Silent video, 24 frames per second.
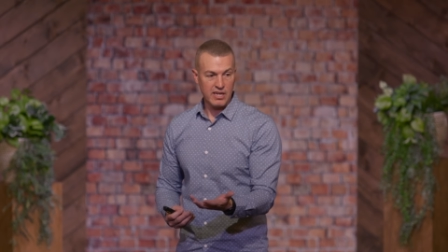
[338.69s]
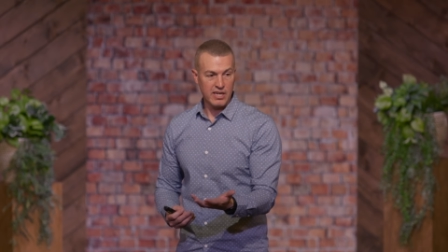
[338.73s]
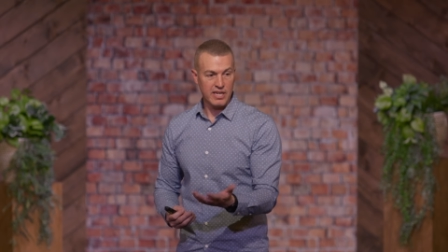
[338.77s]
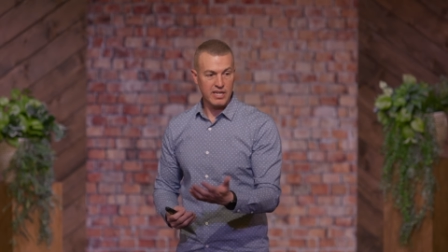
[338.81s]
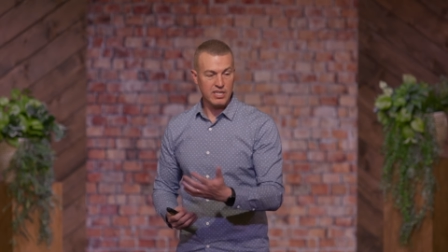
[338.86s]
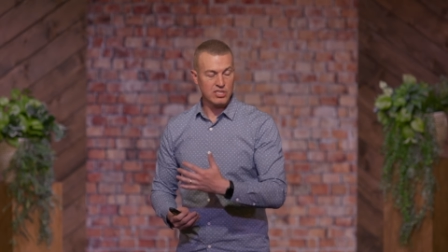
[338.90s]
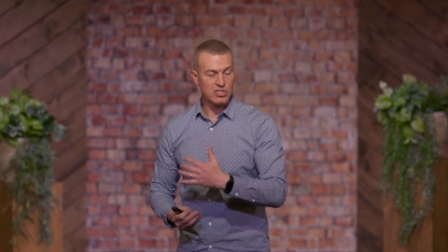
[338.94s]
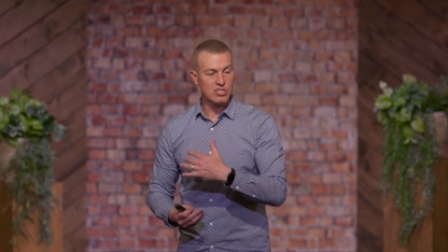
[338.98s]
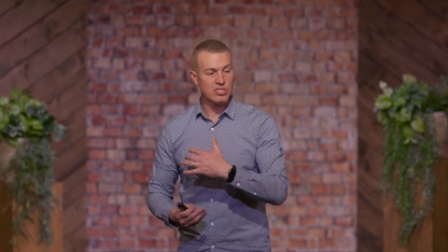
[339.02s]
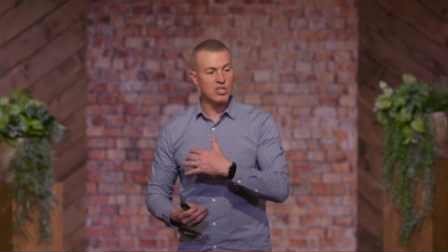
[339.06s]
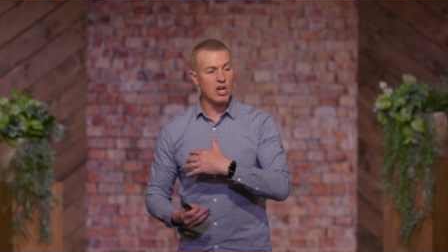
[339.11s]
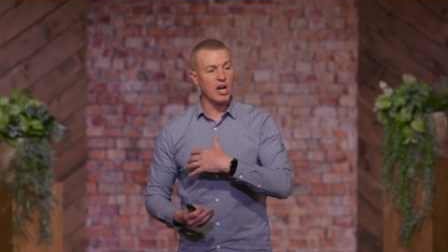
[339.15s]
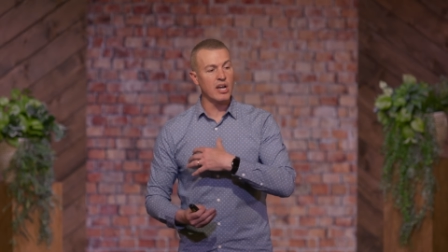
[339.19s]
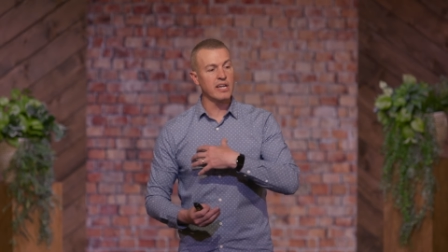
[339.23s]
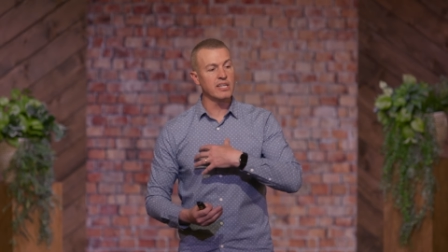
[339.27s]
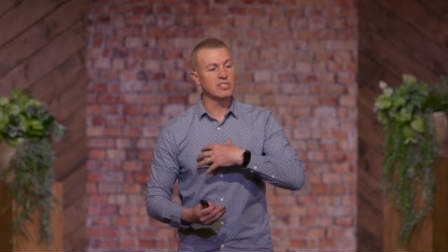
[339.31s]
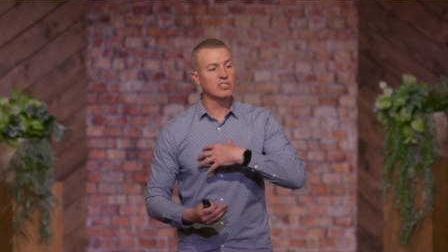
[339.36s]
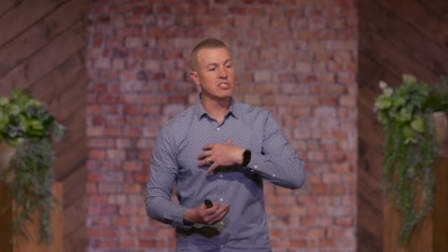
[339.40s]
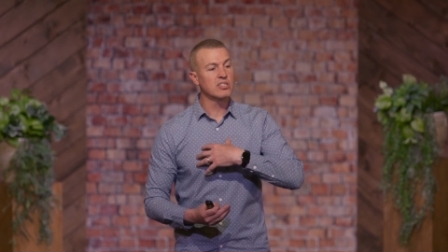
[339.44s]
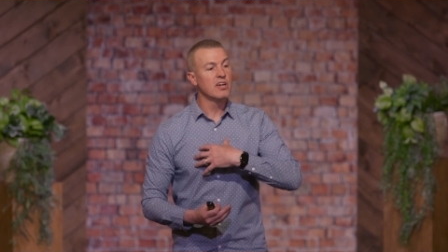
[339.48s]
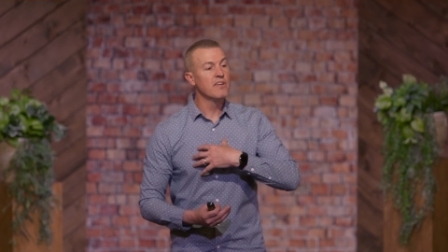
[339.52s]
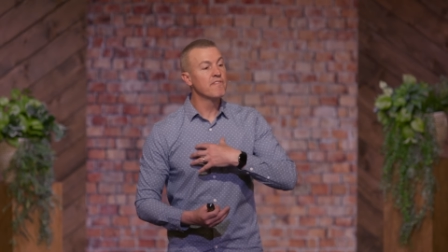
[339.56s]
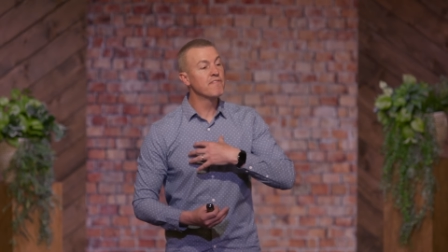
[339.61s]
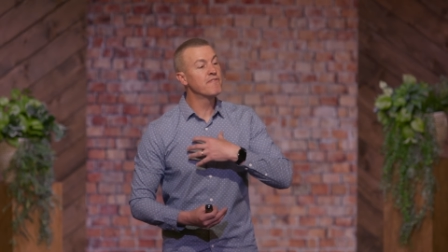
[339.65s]
It is not
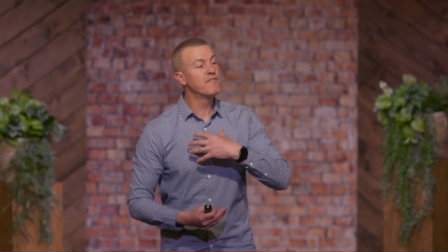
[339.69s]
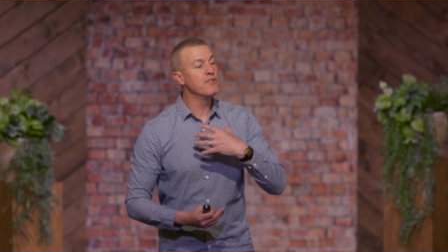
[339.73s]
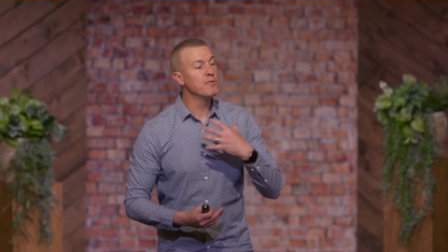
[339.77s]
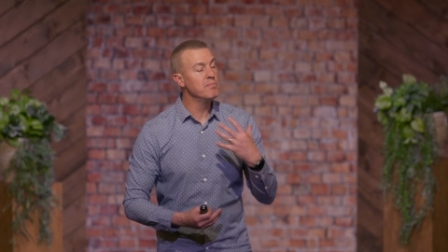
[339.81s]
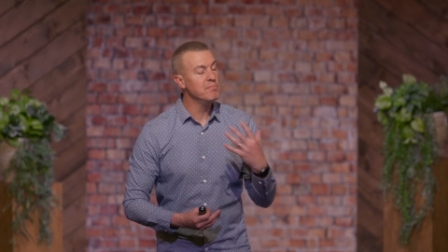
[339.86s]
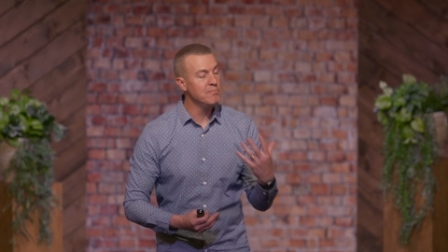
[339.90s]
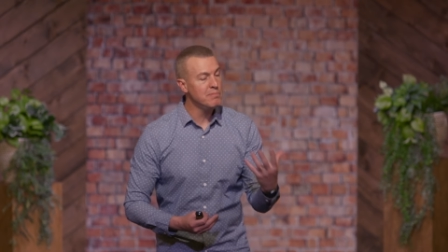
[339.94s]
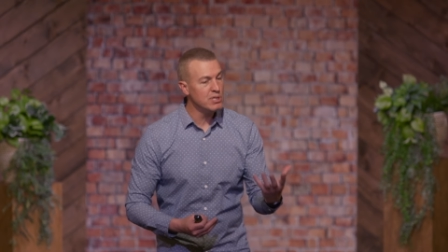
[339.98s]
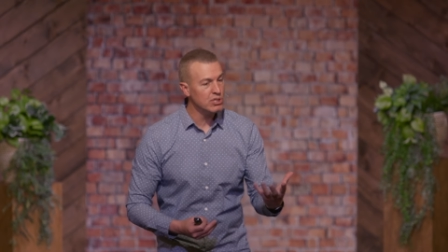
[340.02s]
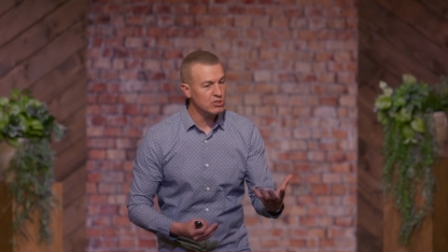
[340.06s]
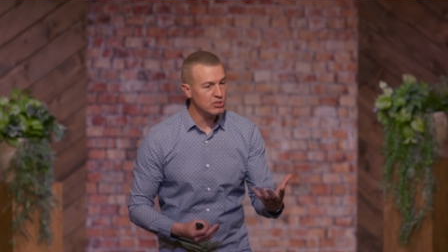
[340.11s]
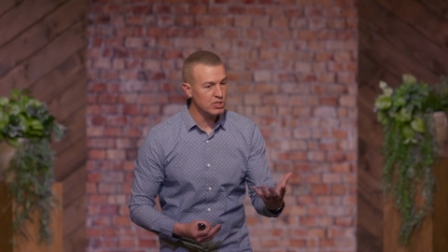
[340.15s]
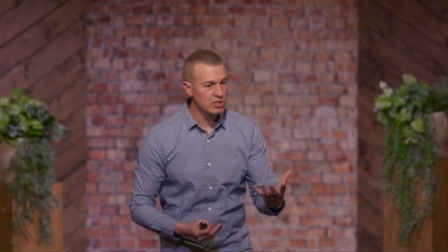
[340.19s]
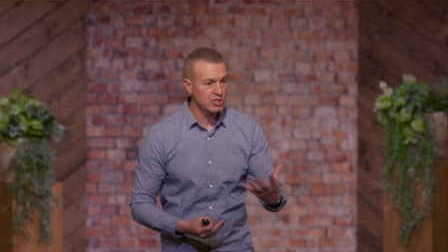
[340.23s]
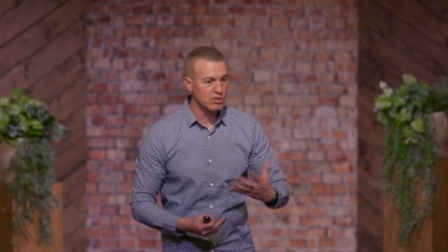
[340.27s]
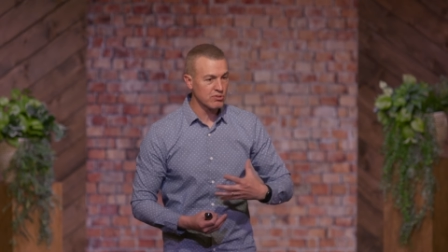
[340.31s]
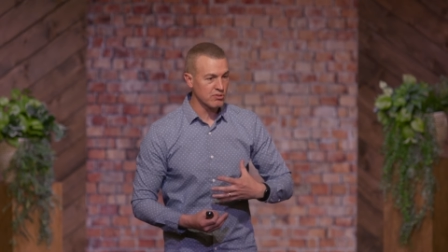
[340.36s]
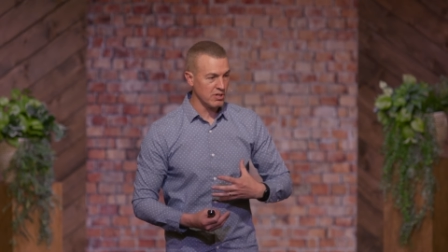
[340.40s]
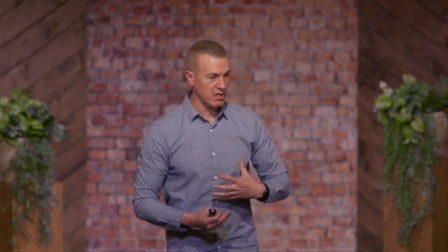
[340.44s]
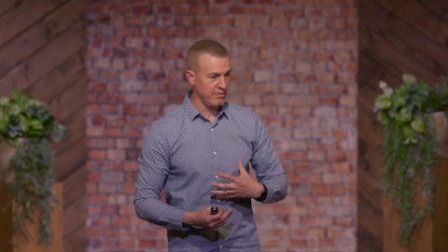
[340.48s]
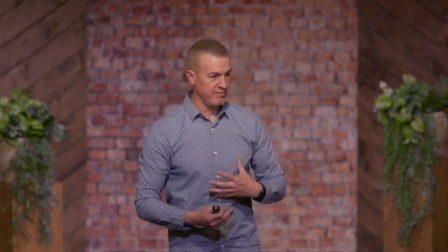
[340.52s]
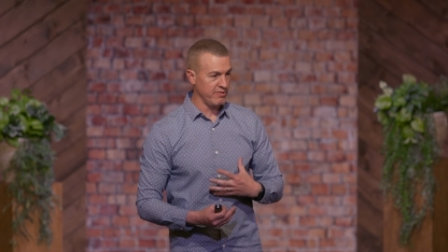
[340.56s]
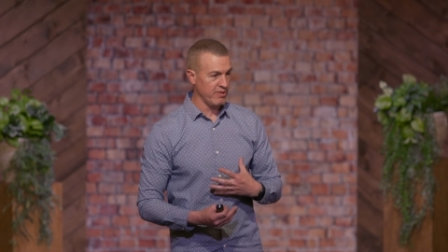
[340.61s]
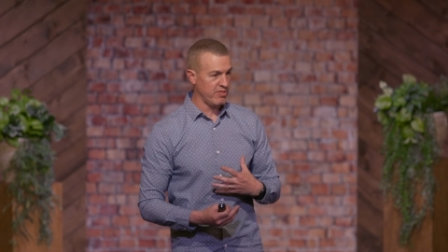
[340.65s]
as familiar
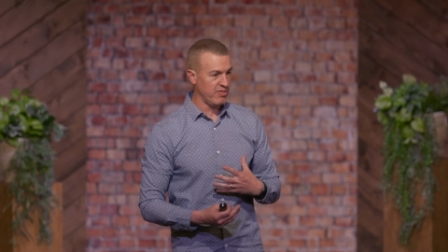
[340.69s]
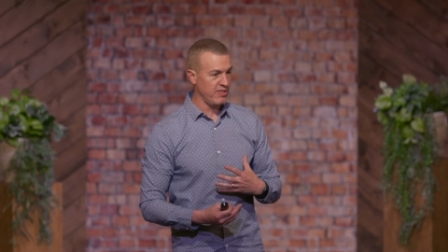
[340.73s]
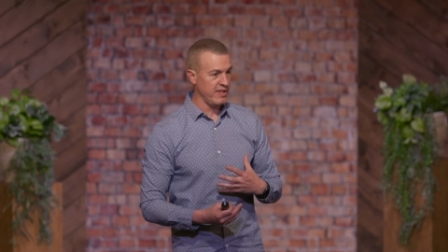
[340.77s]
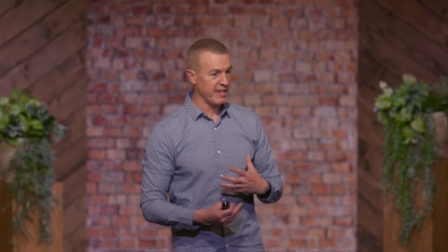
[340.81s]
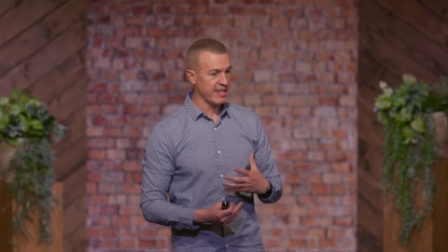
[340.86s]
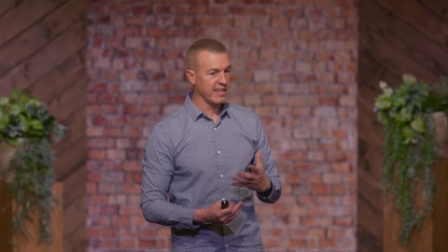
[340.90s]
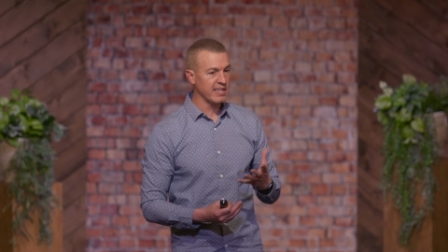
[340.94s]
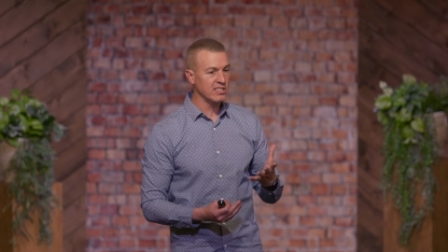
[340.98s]
of a thing.